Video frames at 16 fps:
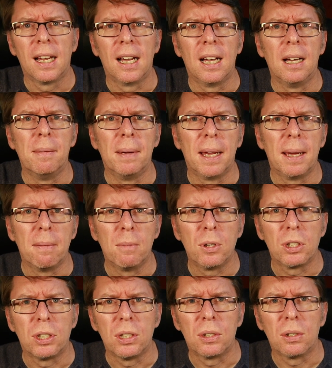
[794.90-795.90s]
and
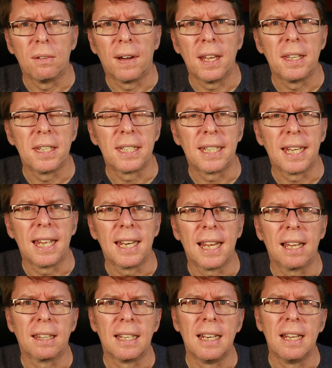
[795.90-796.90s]
once you sort of understand
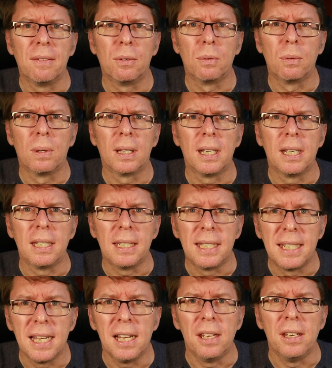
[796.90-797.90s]
how the level is
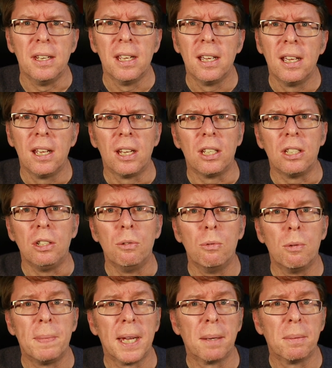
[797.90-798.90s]
done, you
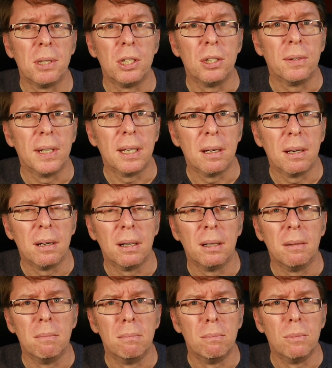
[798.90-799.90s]
will be able to do it
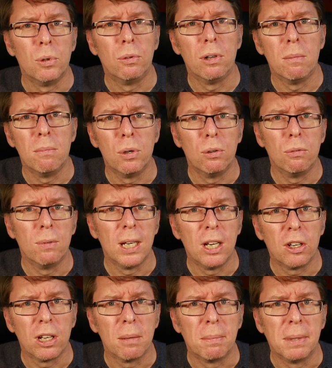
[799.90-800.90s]
more and more
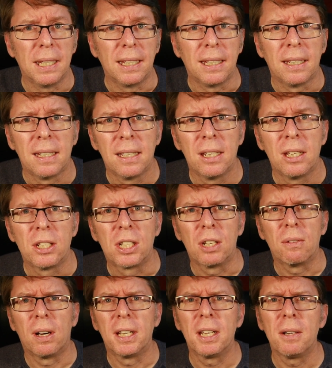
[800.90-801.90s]
reliably.
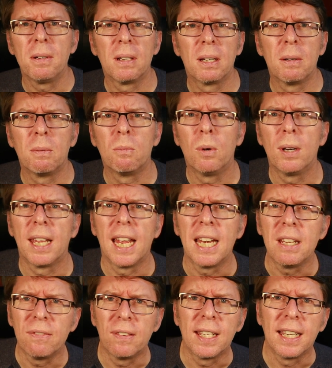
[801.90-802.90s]
So I don't want
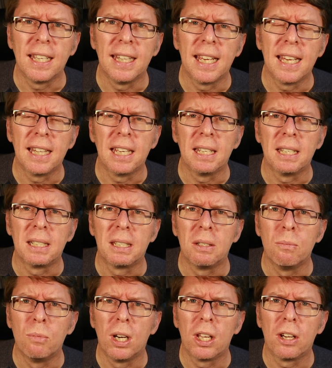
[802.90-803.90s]
anything in there that
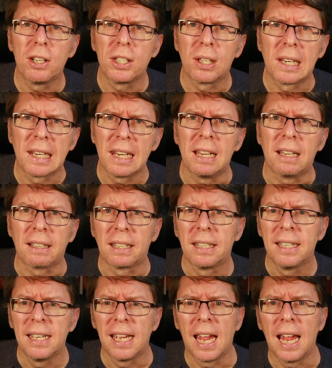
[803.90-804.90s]
relies on luck.
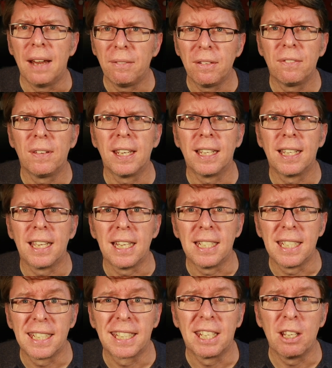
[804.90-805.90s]
Everything
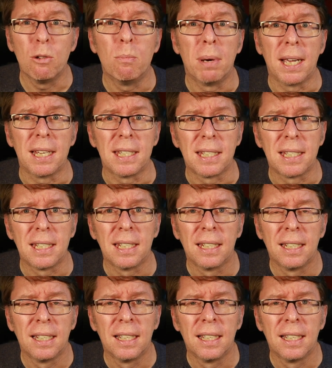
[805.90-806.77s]
is skill based.